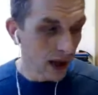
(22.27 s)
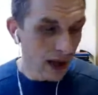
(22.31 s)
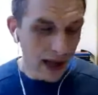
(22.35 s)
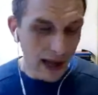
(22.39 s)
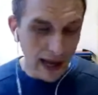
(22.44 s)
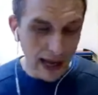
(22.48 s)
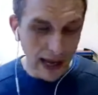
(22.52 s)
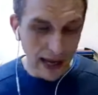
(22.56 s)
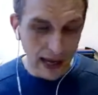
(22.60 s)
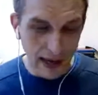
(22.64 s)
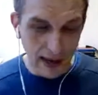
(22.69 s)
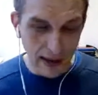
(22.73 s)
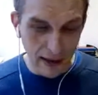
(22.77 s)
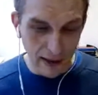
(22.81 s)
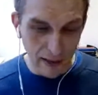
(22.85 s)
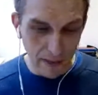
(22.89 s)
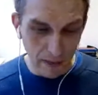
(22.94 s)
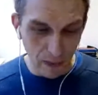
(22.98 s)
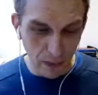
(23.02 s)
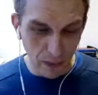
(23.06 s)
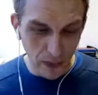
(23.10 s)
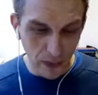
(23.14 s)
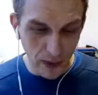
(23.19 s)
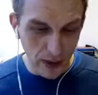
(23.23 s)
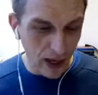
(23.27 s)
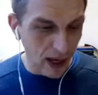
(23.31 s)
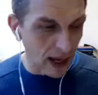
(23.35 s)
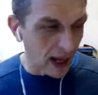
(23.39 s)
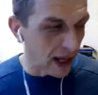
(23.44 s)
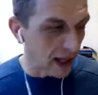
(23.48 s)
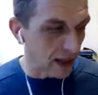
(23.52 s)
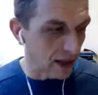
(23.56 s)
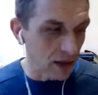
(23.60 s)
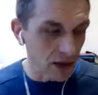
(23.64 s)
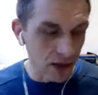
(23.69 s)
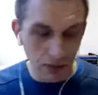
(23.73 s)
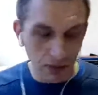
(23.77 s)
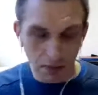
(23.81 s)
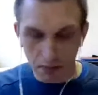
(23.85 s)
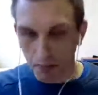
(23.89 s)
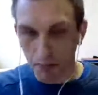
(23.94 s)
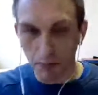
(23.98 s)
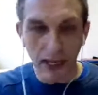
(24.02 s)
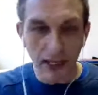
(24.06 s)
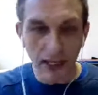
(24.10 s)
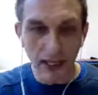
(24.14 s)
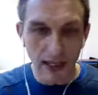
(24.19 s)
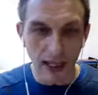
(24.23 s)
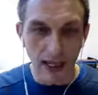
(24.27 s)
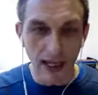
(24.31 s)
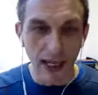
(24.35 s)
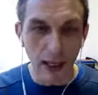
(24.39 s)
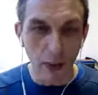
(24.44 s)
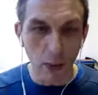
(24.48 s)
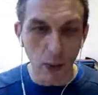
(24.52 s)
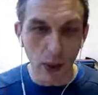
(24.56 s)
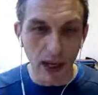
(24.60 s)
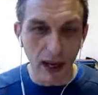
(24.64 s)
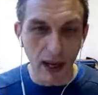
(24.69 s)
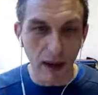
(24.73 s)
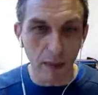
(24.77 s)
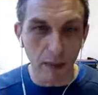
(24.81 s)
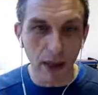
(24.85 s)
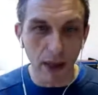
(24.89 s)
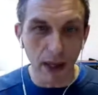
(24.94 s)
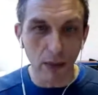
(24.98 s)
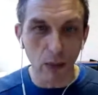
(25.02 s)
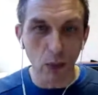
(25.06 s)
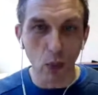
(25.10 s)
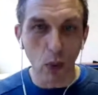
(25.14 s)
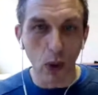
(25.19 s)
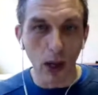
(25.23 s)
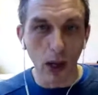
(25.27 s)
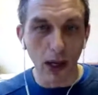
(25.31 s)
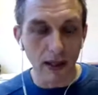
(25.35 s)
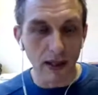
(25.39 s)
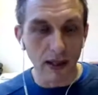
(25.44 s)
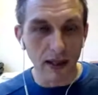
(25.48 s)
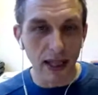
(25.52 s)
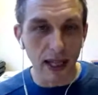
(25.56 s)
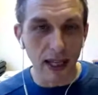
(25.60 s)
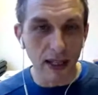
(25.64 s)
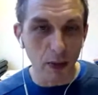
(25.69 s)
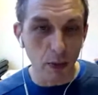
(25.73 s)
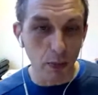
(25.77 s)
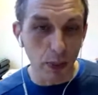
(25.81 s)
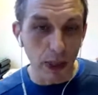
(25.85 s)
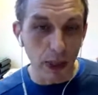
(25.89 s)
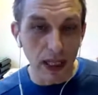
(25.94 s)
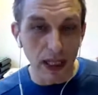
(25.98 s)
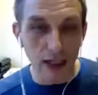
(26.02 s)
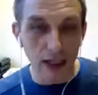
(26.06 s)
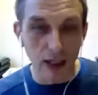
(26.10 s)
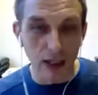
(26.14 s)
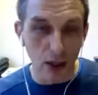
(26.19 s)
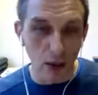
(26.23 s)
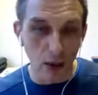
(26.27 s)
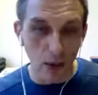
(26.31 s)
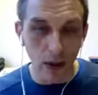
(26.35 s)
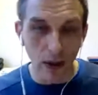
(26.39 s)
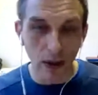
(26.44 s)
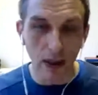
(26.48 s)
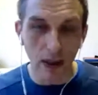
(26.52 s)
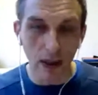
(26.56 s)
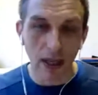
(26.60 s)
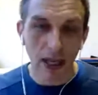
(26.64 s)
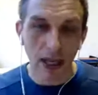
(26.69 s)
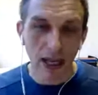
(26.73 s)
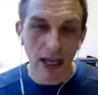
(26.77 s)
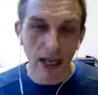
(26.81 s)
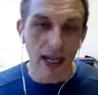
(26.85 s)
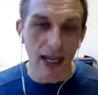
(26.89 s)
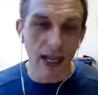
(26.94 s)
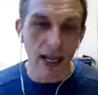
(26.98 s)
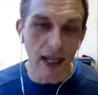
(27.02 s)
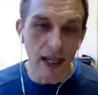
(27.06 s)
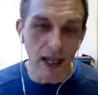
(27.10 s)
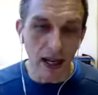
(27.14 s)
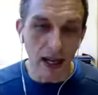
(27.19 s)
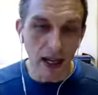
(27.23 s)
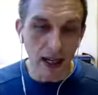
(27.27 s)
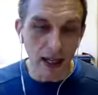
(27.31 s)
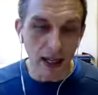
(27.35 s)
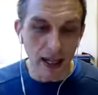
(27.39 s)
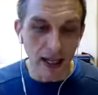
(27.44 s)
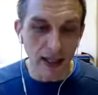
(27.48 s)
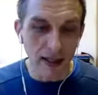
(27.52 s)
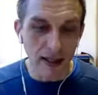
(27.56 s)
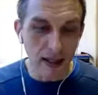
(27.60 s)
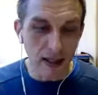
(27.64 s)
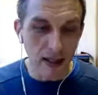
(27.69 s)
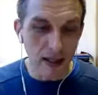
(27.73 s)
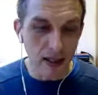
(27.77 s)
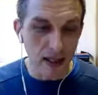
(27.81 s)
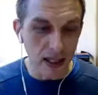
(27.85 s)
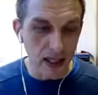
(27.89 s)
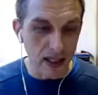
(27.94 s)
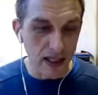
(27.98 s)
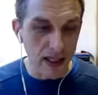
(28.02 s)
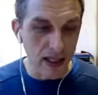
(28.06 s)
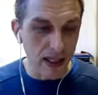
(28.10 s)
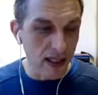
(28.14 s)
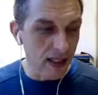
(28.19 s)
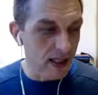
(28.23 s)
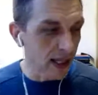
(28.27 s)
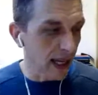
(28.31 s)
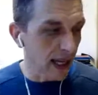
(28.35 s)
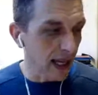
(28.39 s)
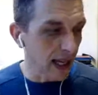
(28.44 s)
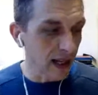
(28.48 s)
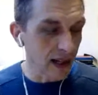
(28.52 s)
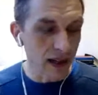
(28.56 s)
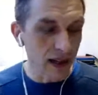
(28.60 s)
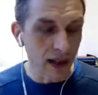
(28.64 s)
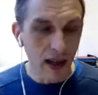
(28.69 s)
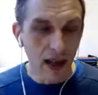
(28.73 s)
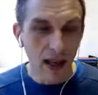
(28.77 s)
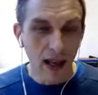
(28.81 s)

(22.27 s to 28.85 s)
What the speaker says: And basically, we come in once there's been a duel in Highgate in 1610,